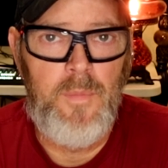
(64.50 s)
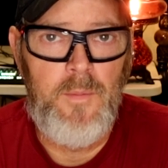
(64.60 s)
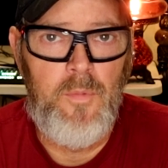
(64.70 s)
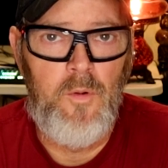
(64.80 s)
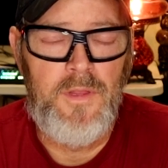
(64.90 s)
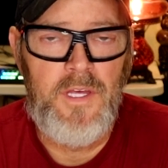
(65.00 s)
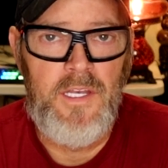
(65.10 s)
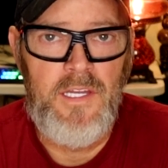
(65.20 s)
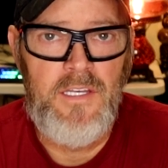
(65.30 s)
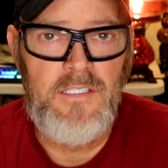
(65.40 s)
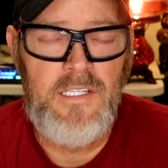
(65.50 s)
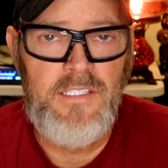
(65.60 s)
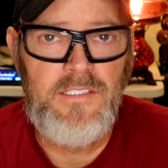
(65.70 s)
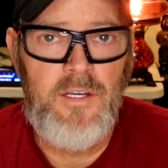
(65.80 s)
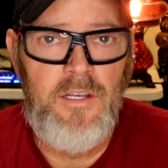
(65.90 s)
people with kidney
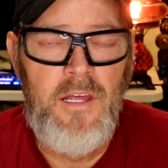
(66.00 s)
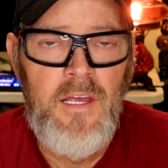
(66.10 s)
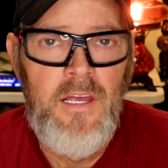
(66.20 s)
disease could